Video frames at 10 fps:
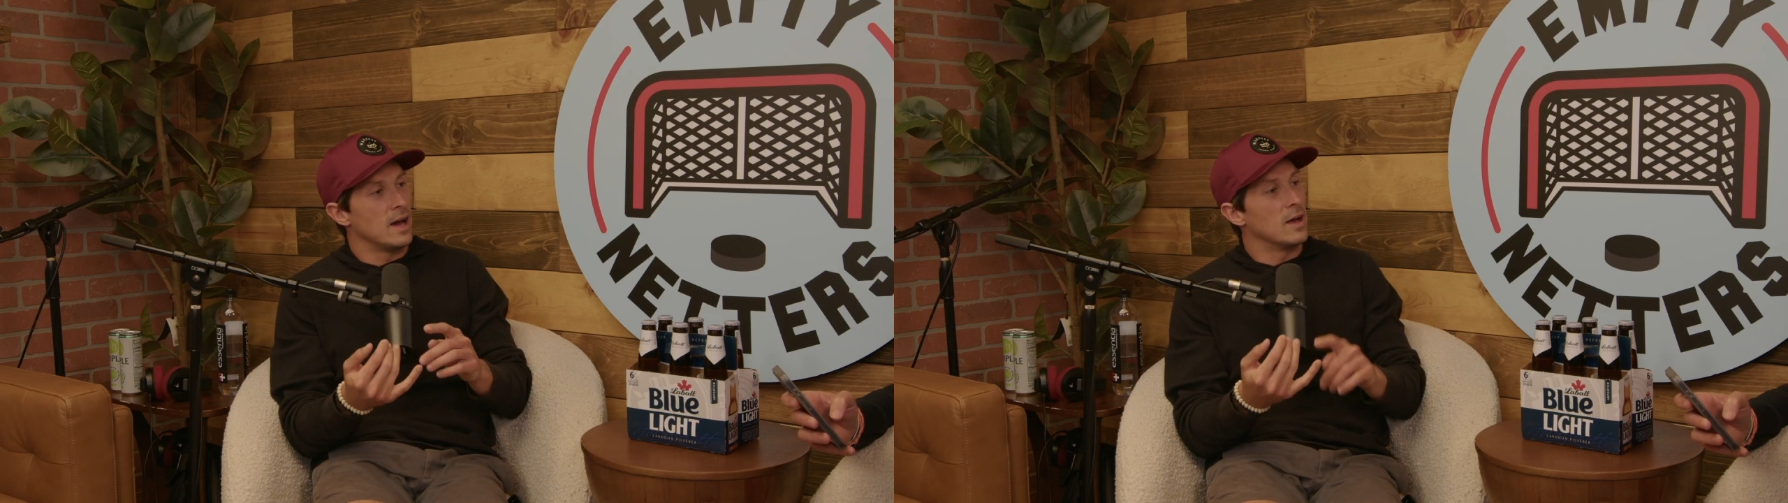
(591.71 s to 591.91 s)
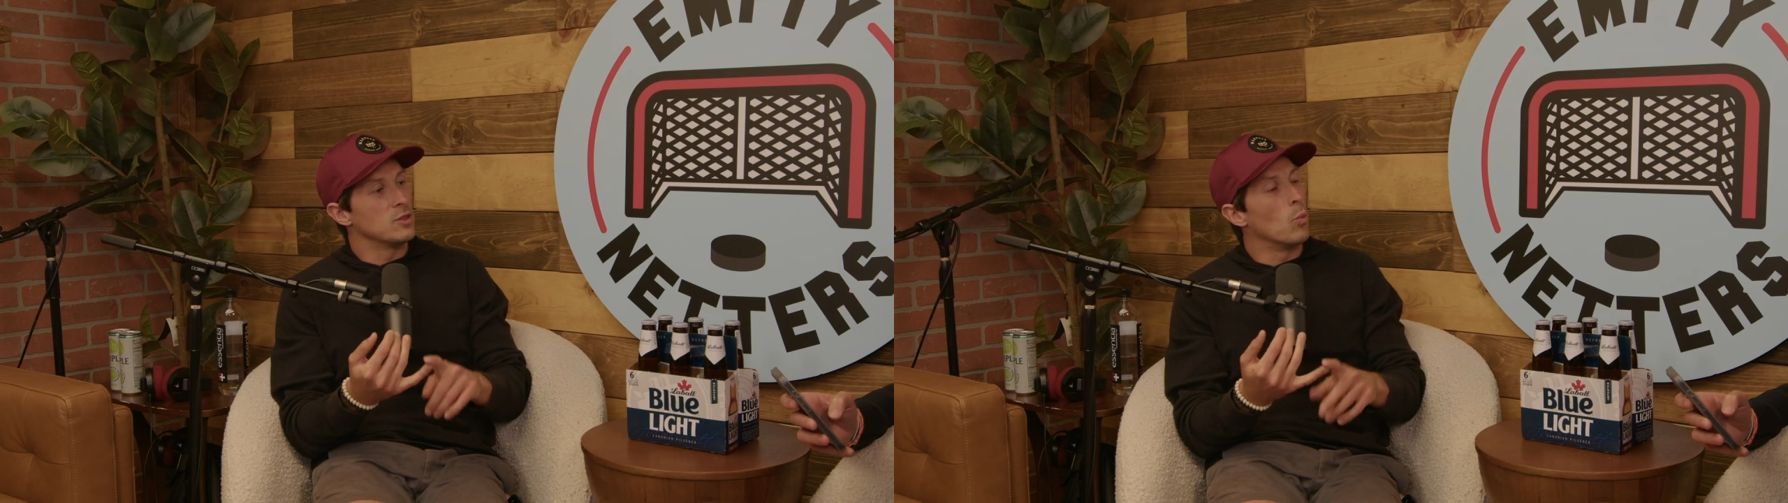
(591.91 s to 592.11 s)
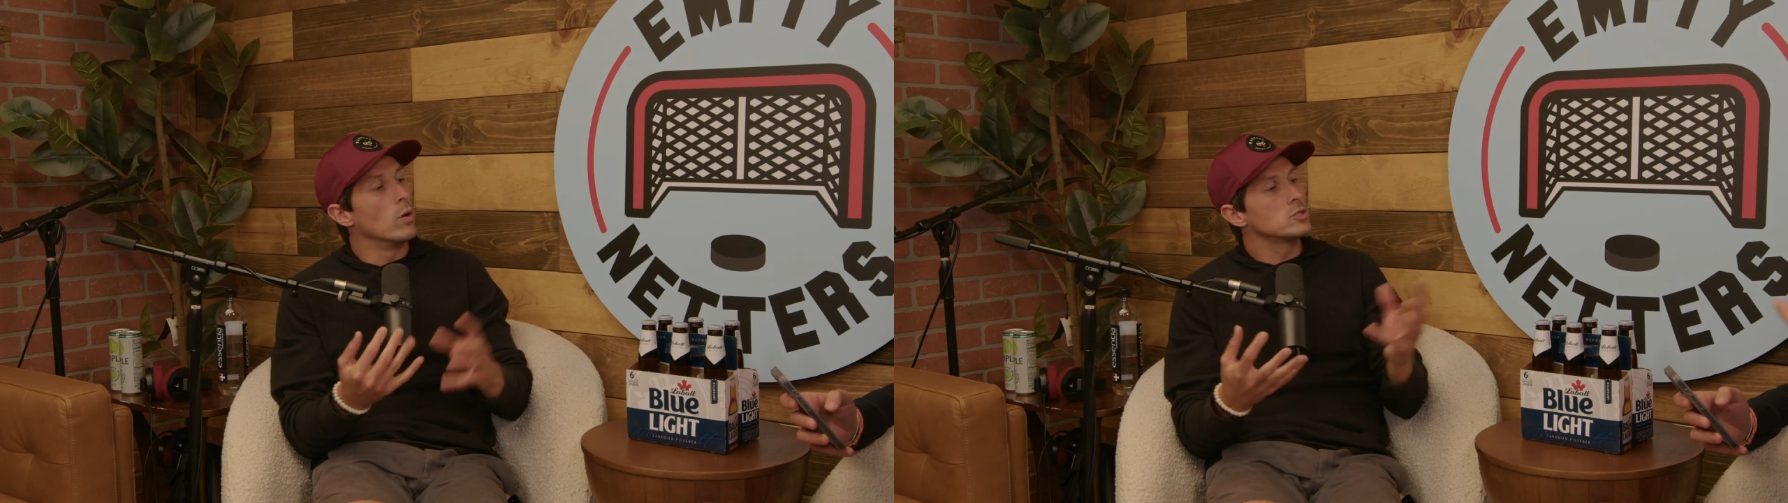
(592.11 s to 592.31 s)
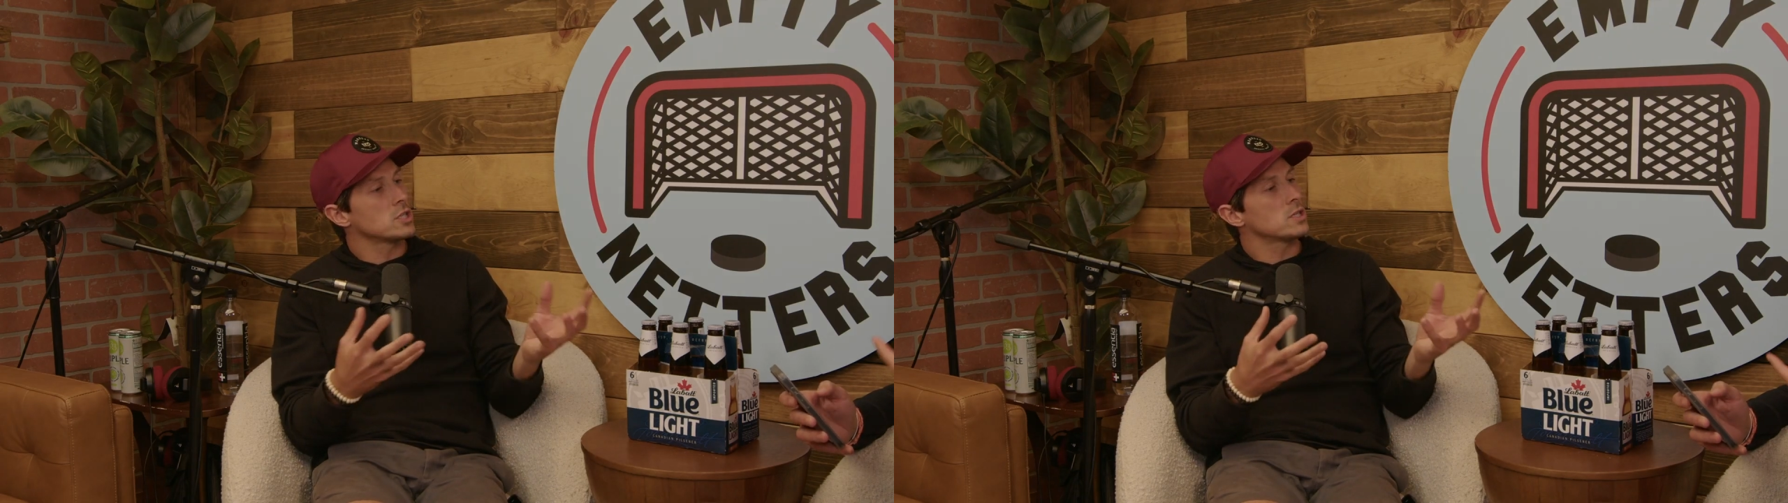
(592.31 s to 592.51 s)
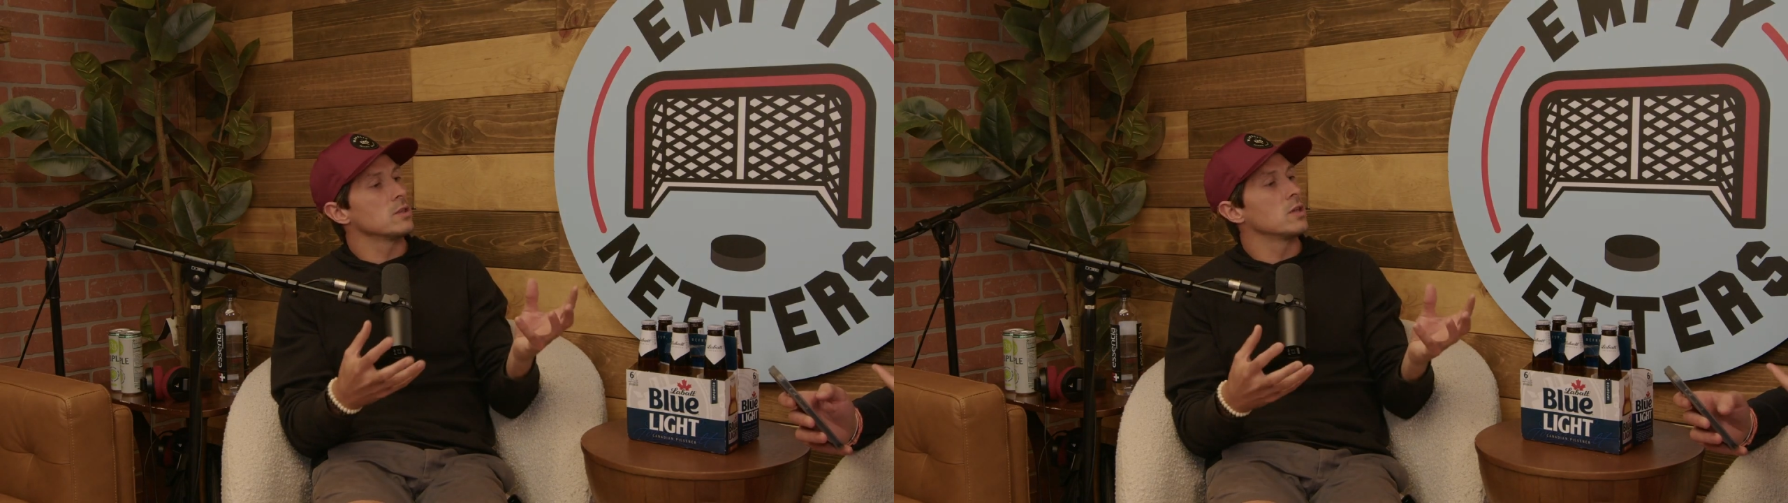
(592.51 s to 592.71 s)

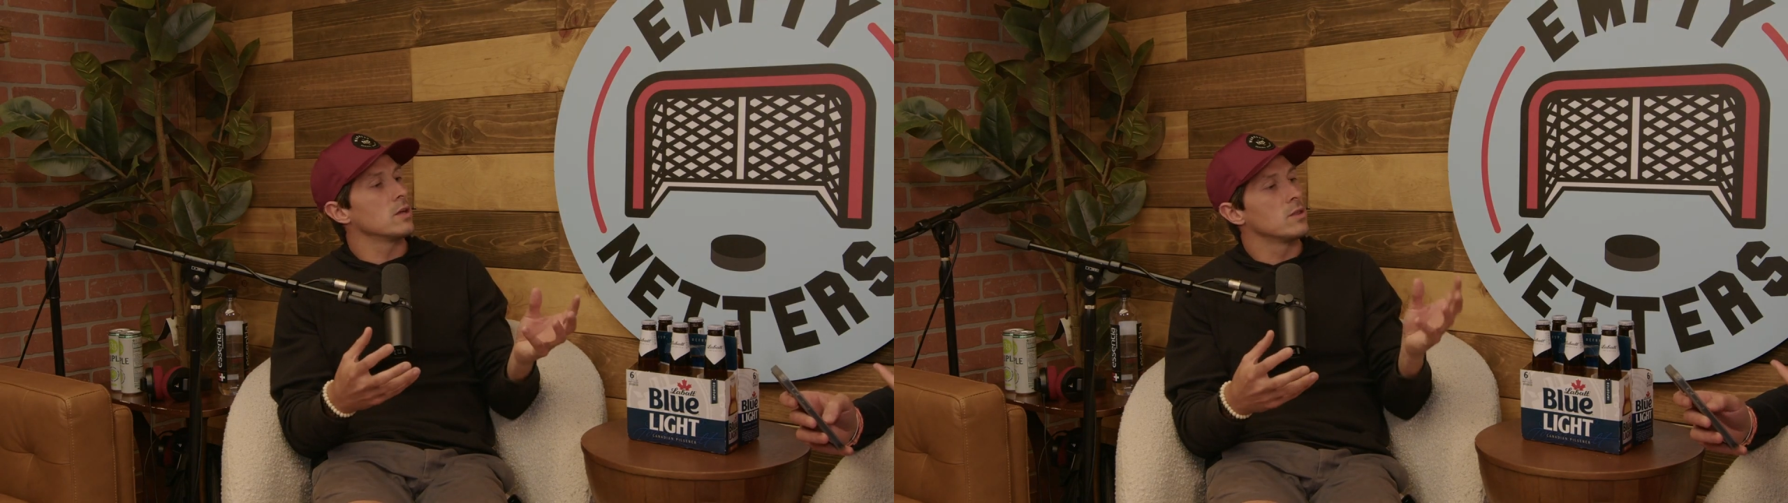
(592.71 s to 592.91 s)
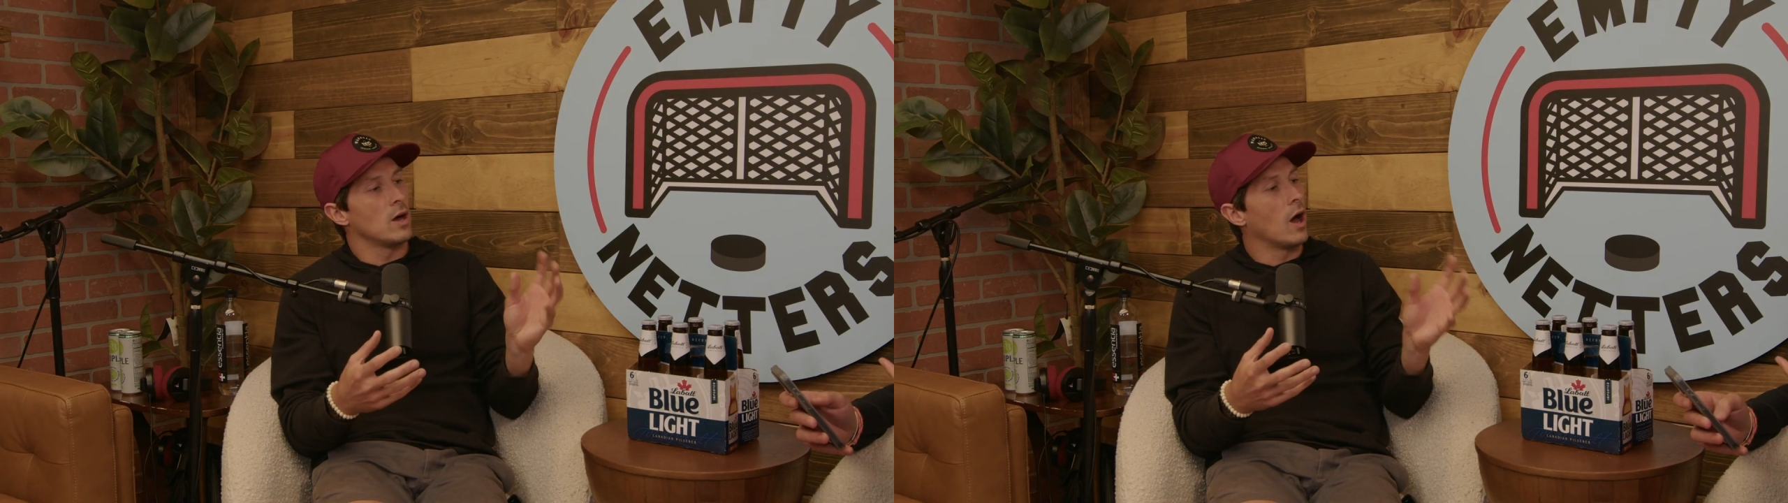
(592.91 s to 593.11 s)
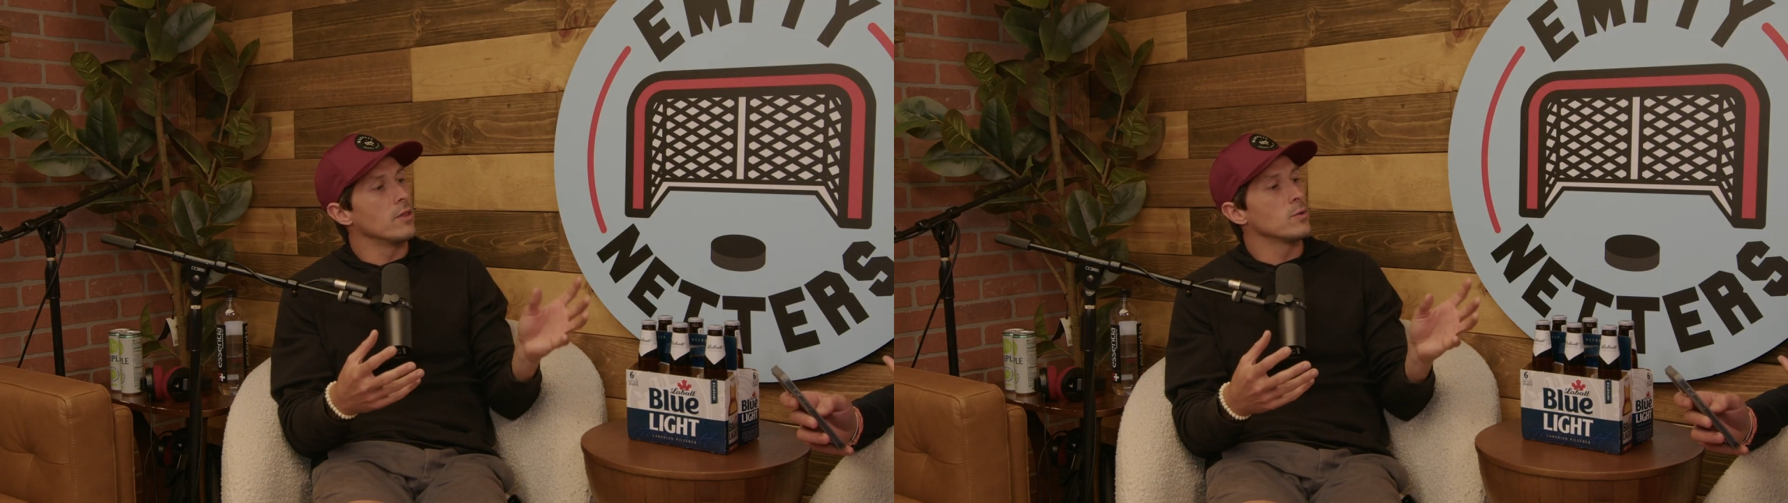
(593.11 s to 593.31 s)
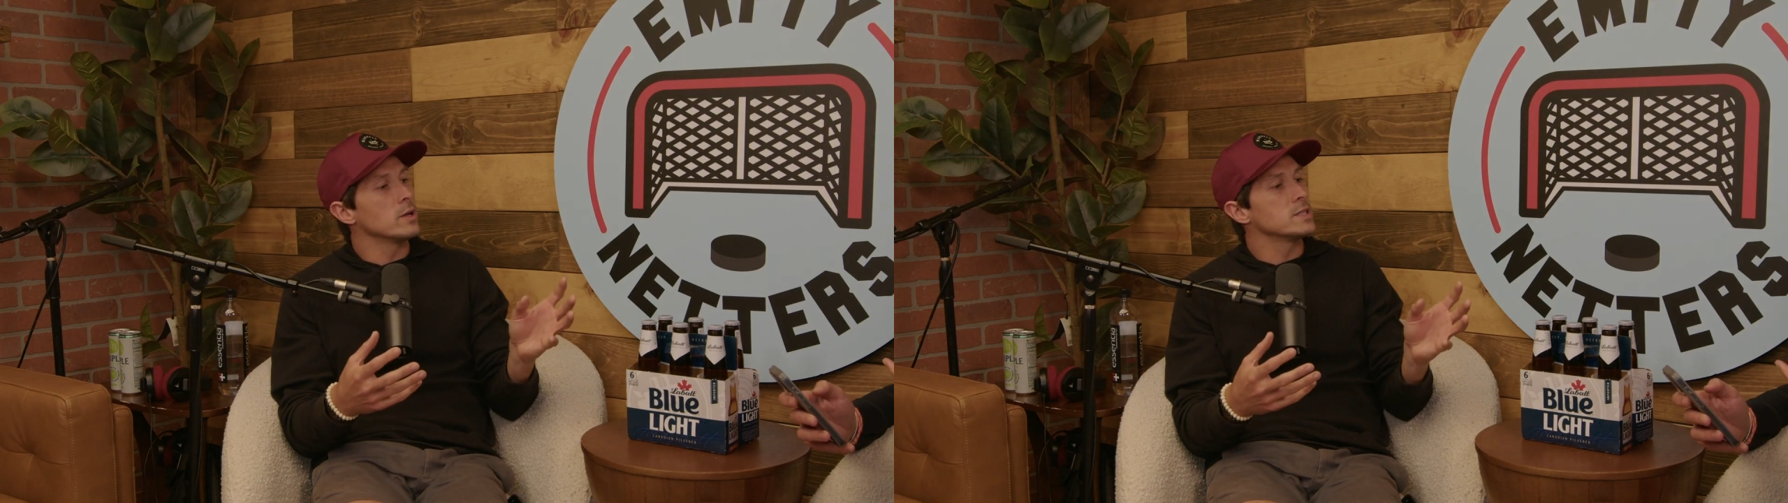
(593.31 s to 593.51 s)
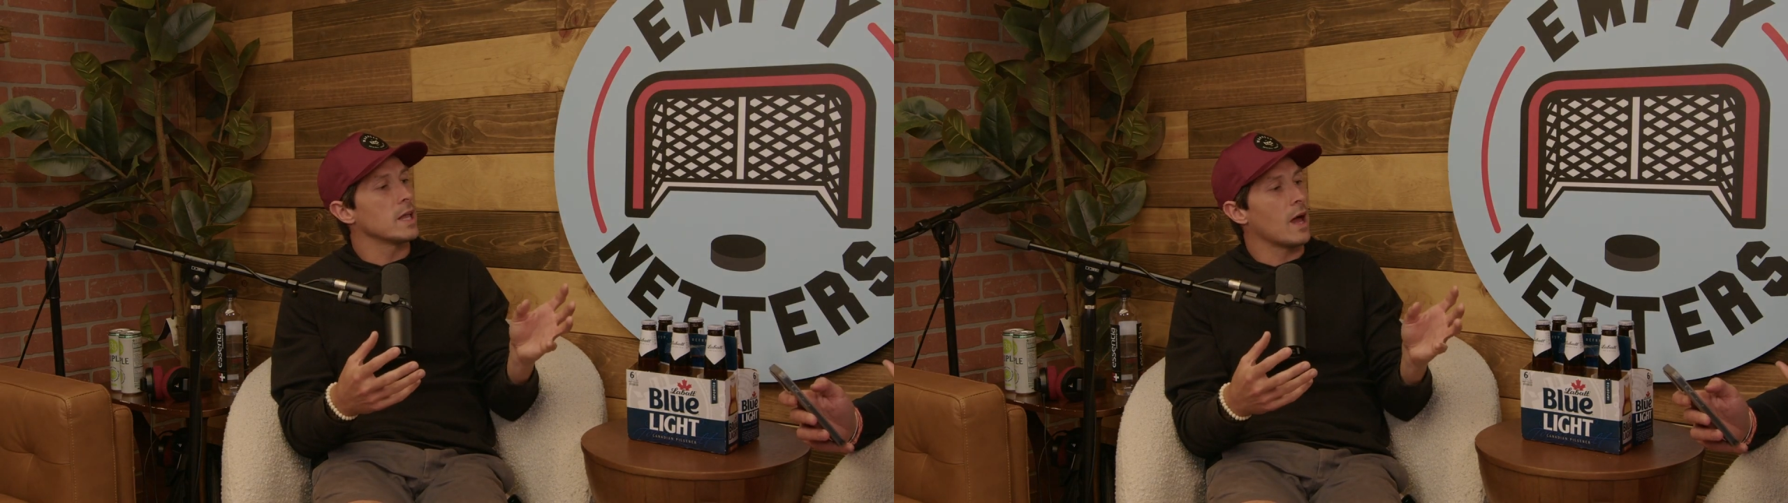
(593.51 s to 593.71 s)
The other
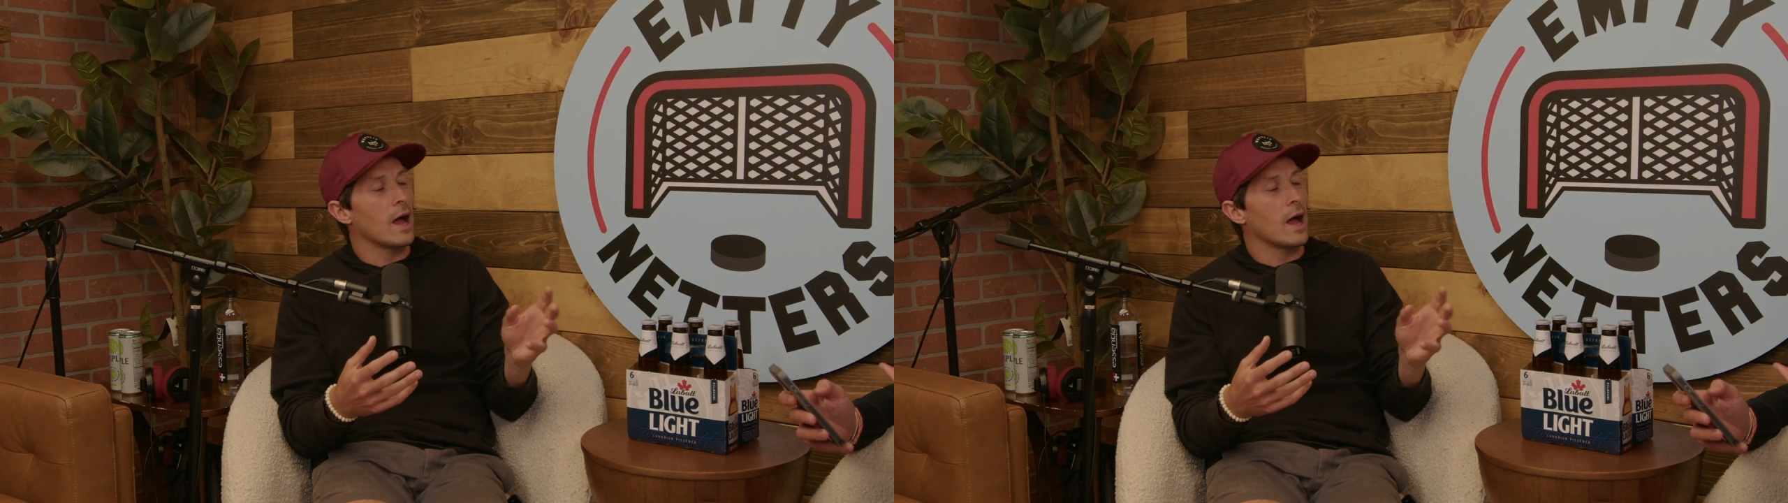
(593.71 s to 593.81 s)
ones that